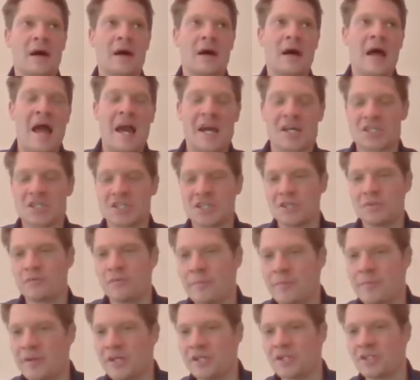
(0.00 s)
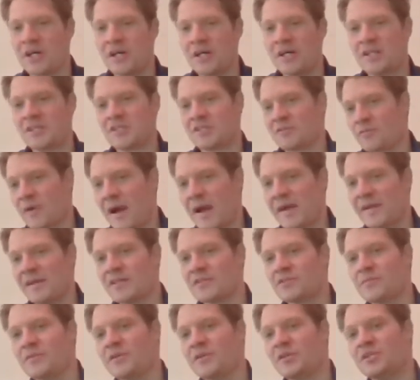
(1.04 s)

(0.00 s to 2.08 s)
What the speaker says: action would be its rightness to be